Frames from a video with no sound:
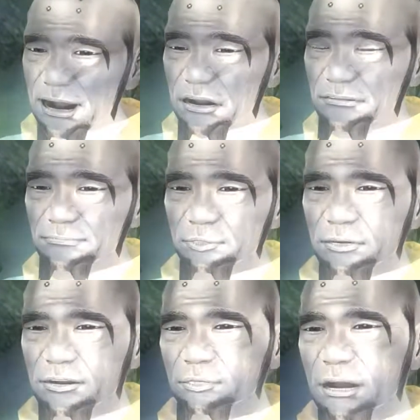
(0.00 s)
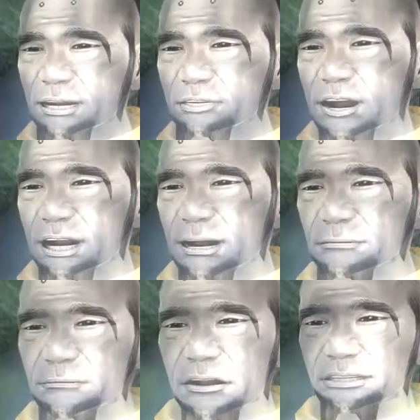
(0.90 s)
Any mortal touched by
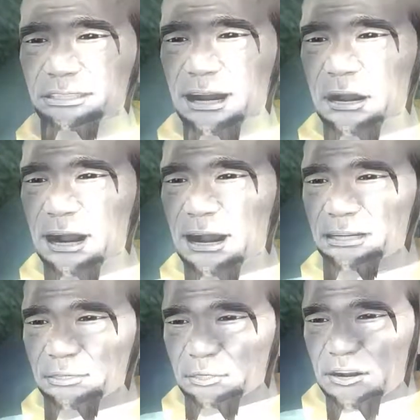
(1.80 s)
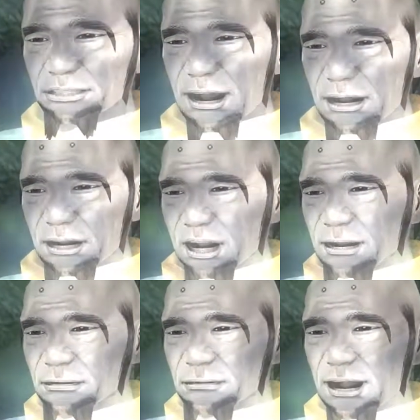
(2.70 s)
it would be instantly consumed.
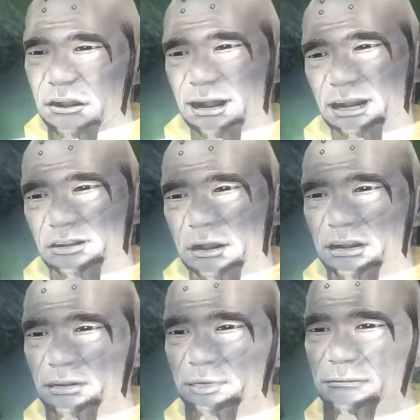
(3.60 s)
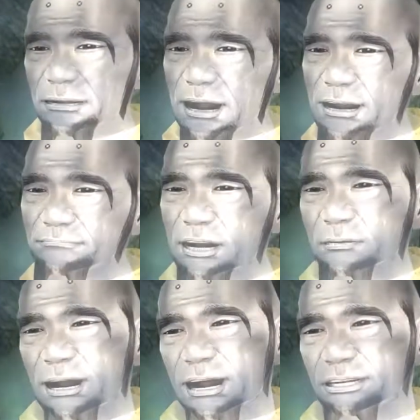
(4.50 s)
However, the Emperor
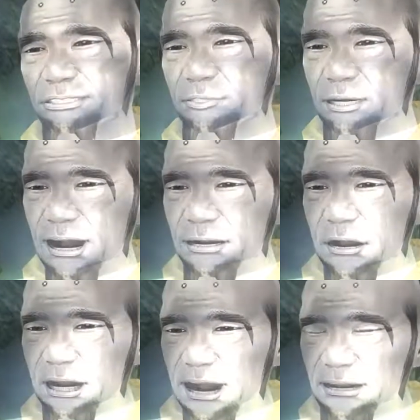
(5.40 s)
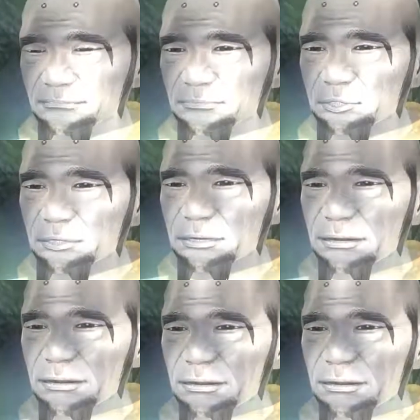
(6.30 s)
found a way to corrupt the divine power.